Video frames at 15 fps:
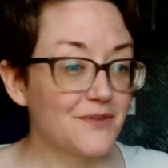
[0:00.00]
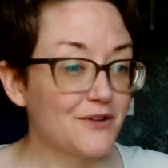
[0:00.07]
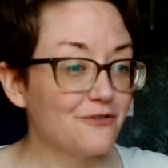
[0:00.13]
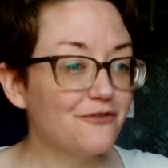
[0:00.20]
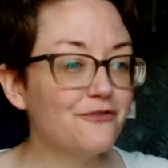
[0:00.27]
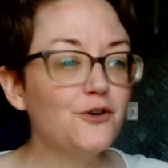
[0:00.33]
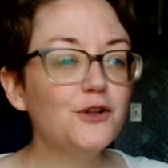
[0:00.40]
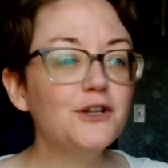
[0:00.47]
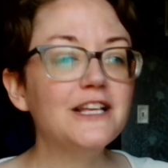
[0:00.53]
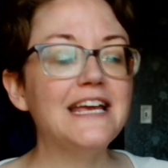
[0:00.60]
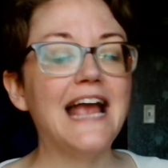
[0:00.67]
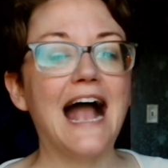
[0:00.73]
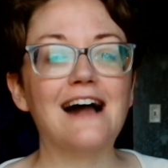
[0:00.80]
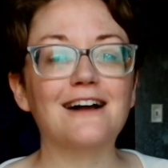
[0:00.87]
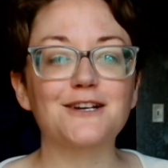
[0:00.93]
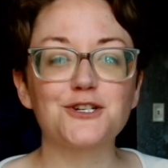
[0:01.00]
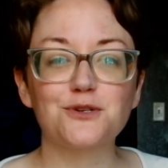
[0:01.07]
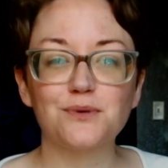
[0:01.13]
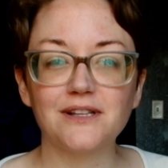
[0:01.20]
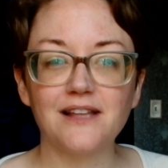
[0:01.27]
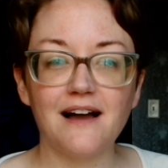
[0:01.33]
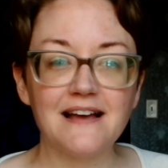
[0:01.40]
fully
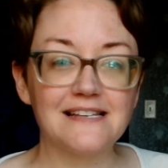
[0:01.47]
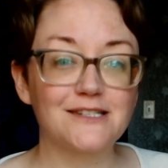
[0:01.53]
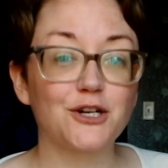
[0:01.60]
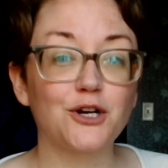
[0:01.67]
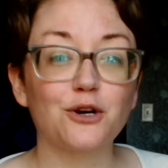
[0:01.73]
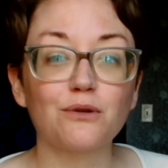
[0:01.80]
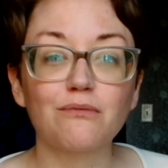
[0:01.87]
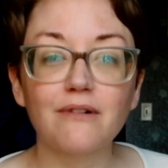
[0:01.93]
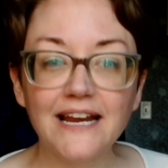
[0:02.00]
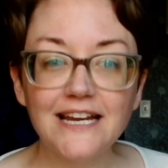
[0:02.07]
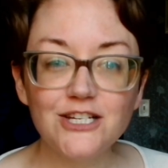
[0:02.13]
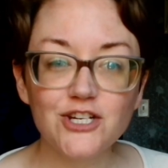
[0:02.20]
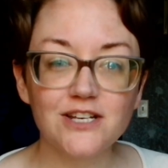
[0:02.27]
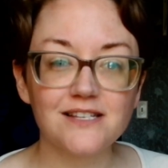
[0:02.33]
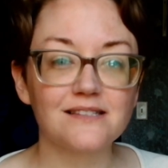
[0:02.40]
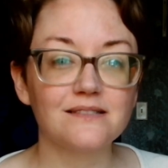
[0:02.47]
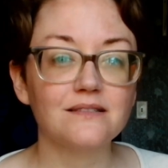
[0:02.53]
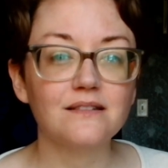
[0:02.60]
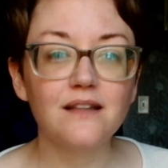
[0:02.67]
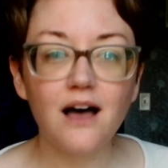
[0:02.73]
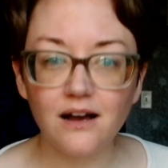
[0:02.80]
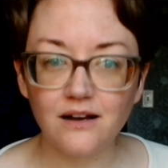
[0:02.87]
actualized, courageous,
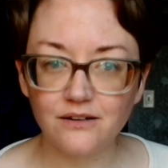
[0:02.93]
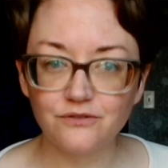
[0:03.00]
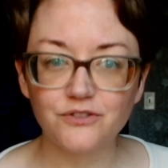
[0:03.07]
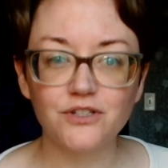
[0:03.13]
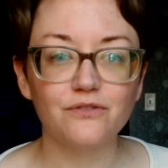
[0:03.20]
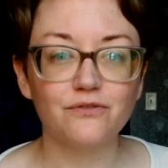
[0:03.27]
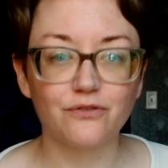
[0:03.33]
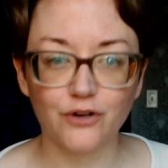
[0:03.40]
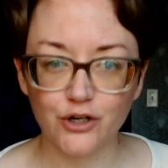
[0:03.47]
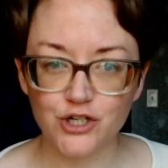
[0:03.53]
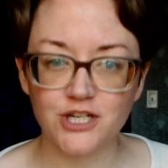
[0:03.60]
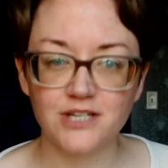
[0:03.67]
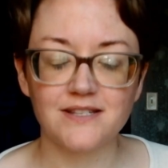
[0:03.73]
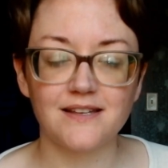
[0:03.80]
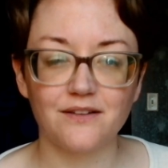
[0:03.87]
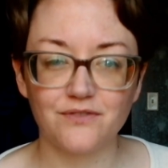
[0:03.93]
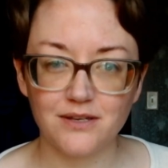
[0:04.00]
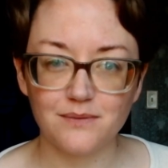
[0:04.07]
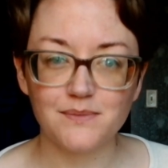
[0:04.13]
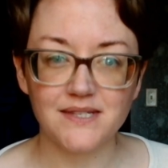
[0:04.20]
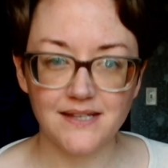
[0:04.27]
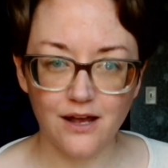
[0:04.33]
loved versions of
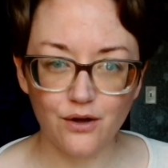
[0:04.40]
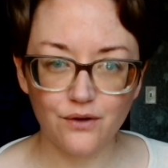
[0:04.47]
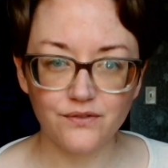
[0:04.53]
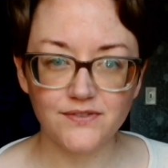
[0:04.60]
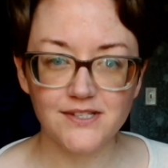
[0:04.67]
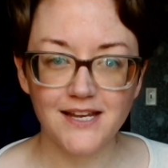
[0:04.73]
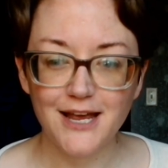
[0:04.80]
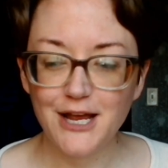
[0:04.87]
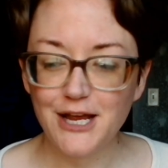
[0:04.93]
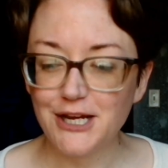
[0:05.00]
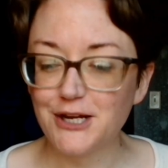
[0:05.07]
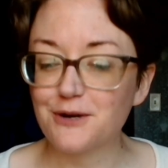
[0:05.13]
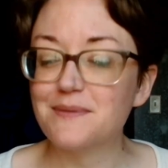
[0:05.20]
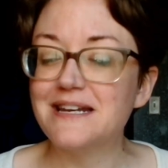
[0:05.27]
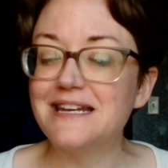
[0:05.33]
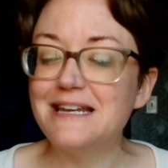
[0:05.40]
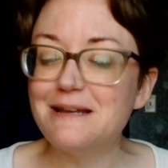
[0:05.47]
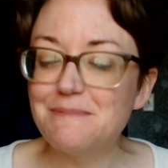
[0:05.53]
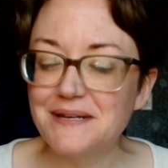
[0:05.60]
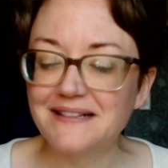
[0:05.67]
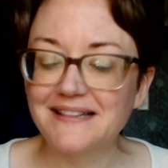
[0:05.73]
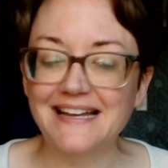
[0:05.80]
themselves. You're
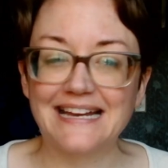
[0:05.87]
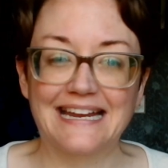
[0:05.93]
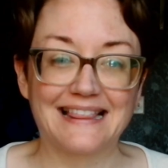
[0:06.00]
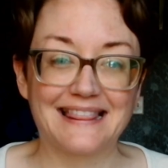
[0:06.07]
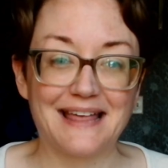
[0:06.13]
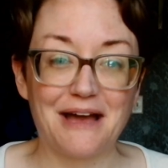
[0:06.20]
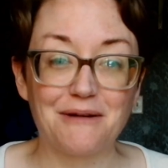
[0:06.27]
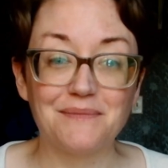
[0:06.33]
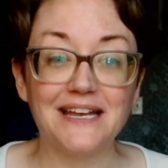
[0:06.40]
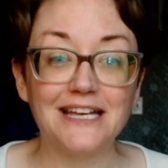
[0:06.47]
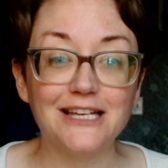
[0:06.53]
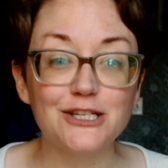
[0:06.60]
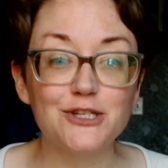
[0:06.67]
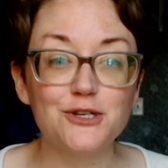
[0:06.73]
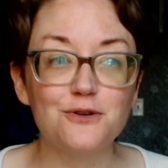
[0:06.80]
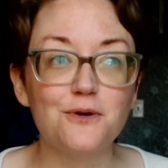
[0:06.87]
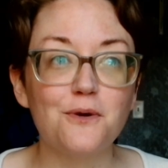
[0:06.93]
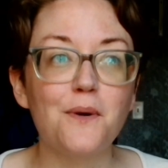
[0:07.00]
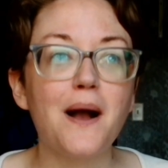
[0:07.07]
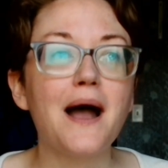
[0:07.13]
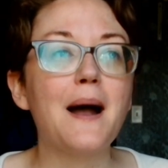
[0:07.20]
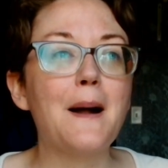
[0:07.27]
manipulating them
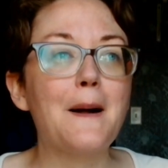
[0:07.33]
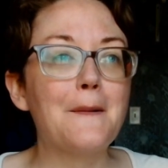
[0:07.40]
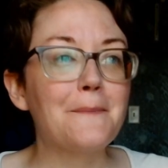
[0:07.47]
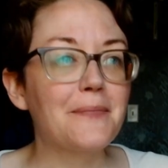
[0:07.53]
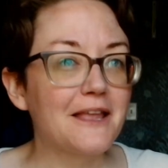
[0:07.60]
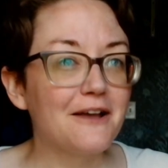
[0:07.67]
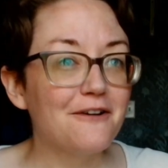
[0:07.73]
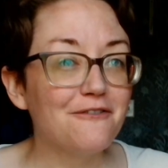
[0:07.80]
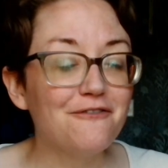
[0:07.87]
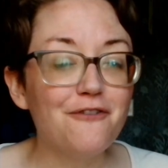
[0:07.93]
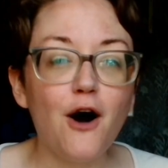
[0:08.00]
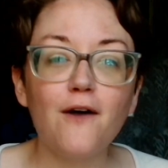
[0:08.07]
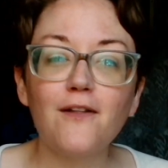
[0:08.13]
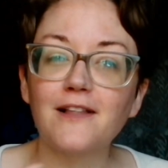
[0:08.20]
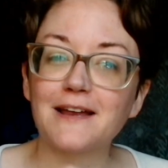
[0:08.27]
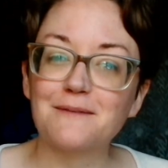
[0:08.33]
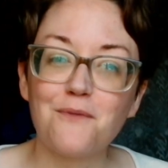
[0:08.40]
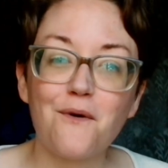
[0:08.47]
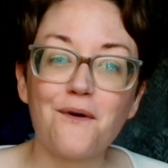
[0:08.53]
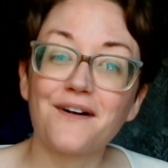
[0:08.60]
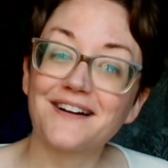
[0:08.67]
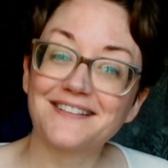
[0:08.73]
into falling
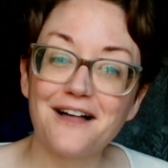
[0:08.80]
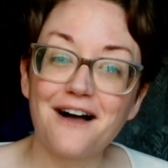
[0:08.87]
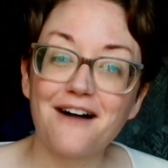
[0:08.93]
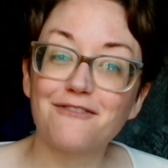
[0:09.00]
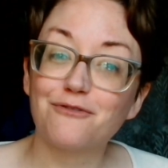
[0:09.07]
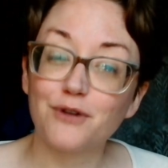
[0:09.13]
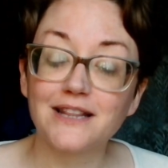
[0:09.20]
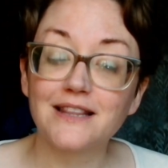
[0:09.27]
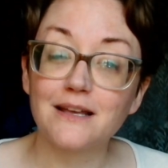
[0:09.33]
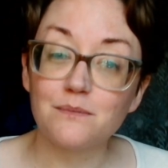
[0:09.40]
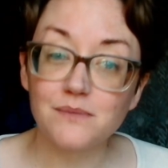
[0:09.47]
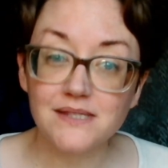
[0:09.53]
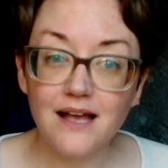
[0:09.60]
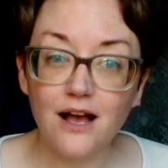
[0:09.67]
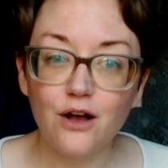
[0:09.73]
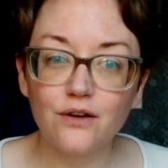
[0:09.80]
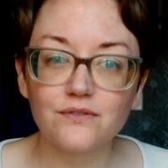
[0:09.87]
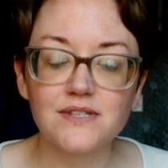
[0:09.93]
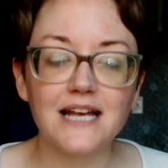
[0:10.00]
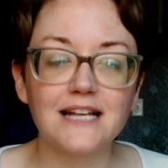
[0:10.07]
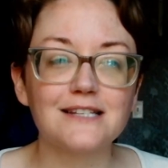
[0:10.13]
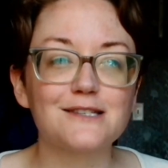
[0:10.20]
more in love with
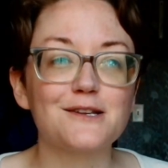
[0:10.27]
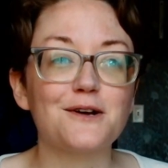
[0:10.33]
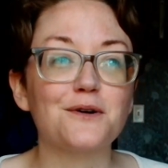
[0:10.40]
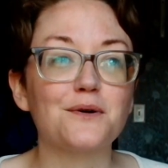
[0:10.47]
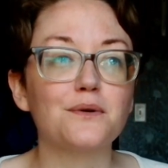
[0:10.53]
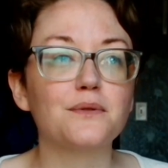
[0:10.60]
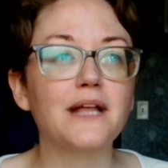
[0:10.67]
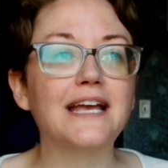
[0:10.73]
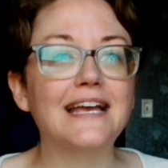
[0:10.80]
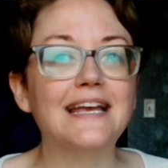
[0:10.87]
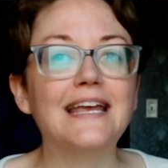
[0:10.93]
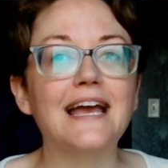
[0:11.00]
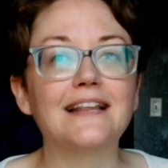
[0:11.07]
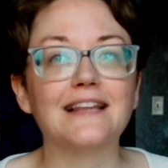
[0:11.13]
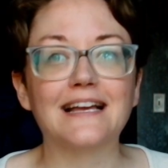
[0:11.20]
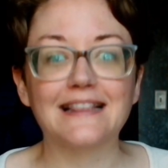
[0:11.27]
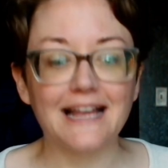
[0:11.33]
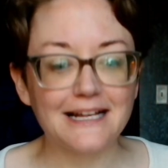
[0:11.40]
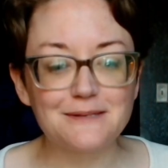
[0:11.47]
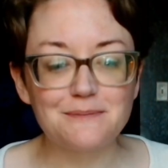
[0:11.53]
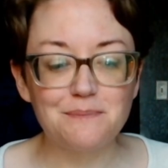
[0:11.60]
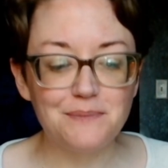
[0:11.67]
themselves. And so, like, again, like
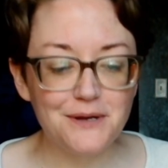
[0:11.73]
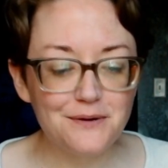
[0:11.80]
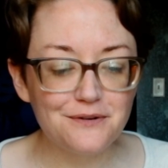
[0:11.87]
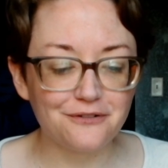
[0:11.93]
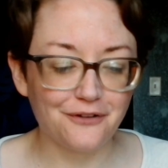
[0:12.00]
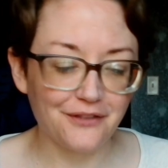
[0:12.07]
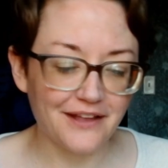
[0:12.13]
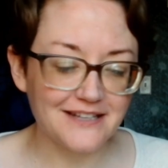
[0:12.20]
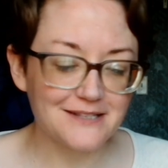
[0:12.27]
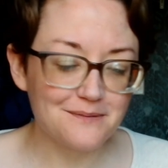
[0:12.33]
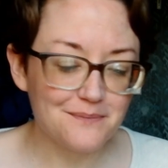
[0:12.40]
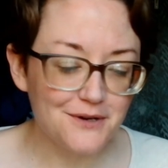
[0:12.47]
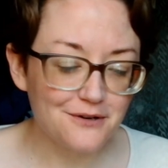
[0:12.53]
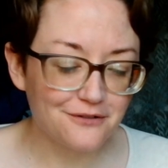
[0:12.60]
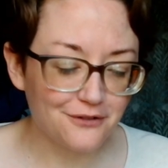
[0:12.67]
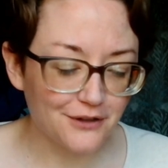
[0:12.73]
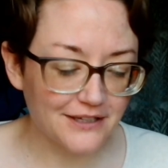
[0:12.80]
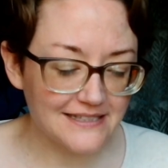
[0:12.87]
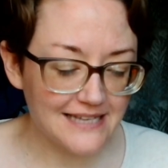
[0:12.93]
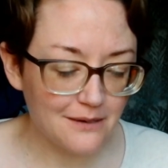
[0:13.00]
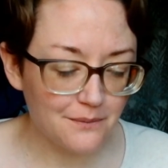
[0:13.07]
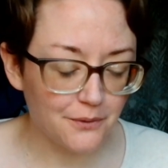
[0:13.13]
that's beautiful. That's a beautiful
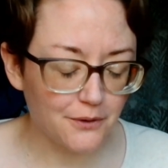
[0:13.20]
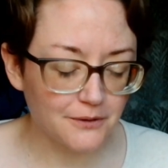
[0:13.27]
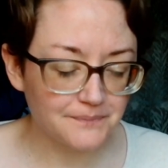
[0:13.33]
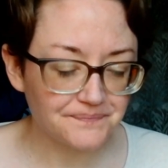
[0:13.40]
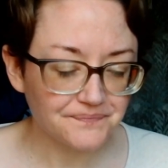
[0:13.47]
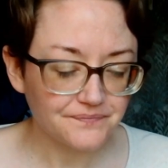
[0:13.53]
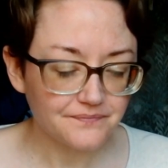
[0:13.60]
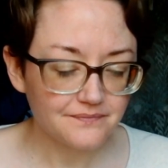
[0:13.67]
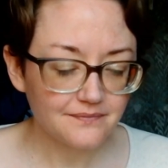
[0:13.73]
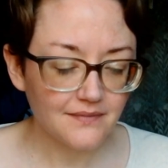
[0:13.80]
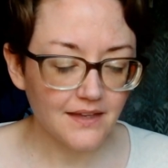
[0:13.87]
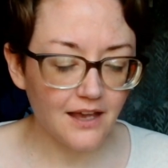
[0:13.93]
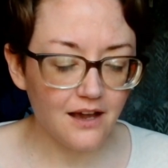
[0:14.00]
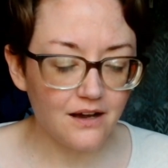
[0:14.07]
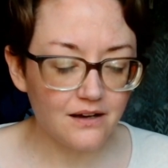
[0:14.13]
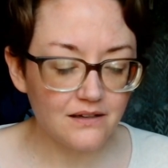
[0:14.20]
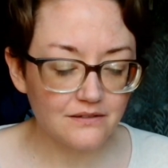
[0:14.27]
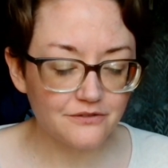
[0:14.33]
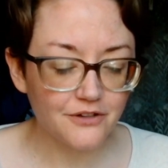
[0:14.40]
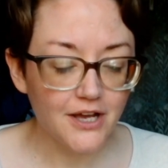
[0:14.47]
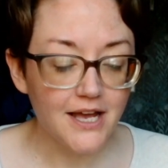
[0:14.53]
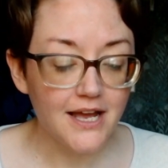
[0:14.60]
example of